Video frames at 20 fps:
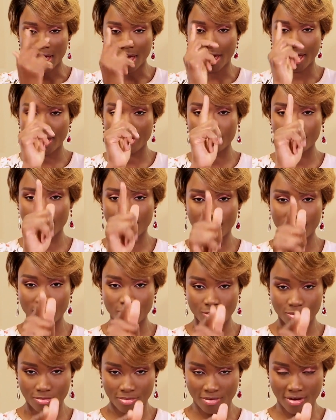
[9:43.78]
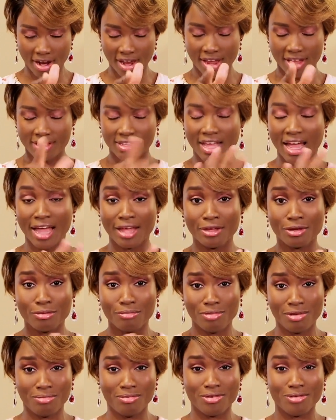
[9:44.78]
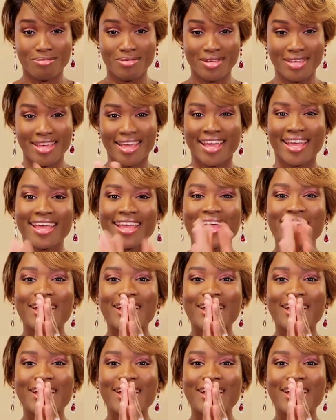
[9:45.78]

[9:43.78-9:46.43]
eyes on the prize and your baby will be here